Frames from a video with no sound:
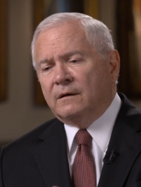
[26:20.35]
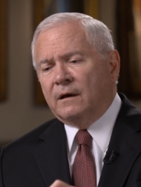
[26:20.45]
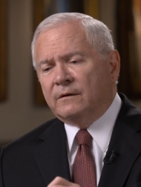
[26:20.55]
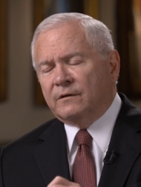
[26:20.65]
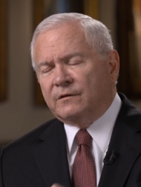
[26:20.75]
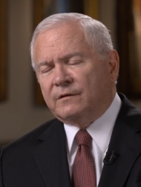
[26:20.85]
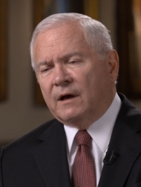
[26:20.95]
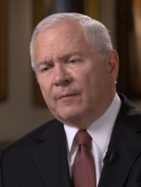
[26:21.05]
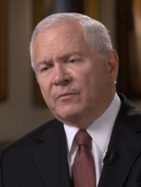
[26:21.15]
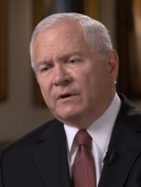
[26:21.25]
uh, to
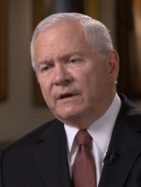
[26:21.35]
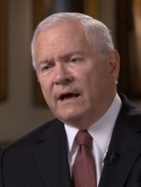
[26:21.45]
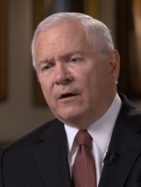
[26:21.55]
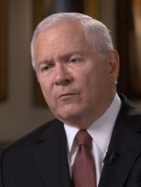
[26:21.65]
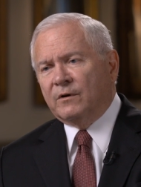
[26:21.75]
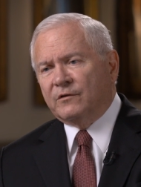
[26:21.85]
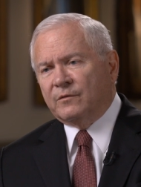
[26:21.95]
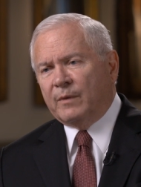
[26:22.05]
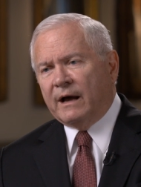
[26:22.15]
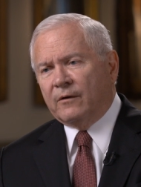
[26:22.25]
stop the downward
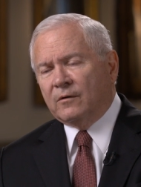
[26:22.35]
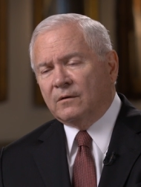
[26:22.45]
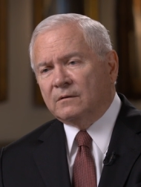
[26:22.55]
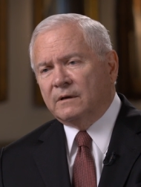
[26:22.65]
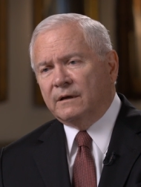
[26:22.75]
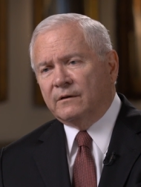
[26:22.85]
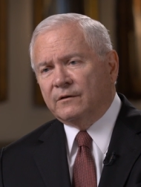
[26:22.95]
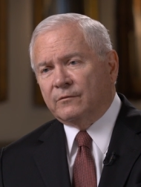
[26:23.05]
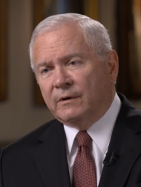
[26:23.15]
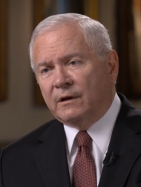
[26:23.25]
spiral in
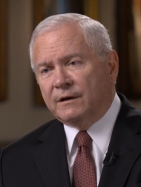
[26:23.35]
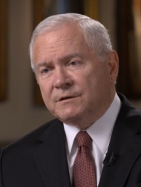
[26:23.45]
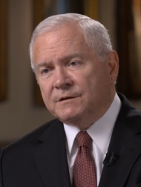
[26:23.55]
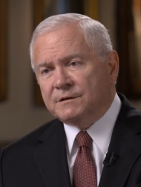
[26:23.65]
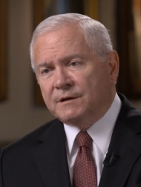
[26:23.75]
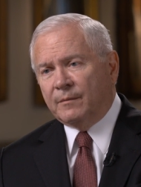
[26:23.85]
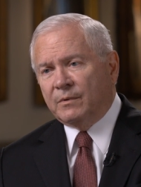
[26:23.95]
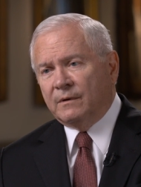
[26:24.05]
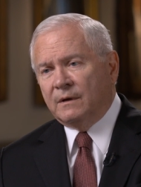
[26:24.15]
this relationship.